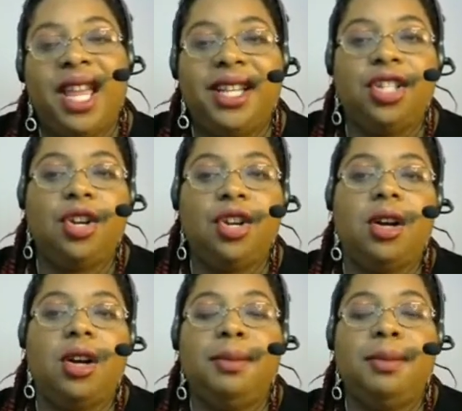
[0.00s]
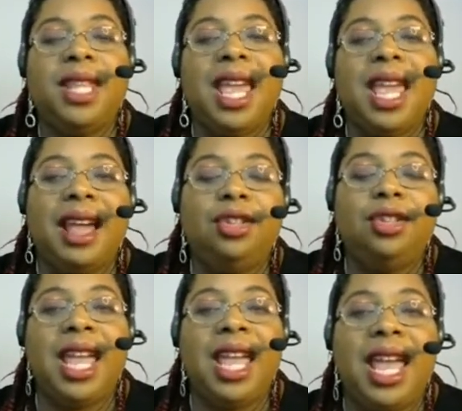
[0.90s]
flashcards, but they
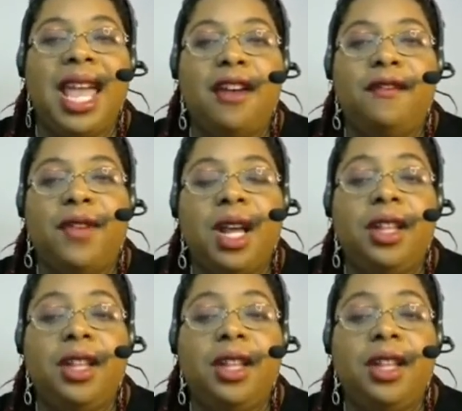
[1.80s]
actually have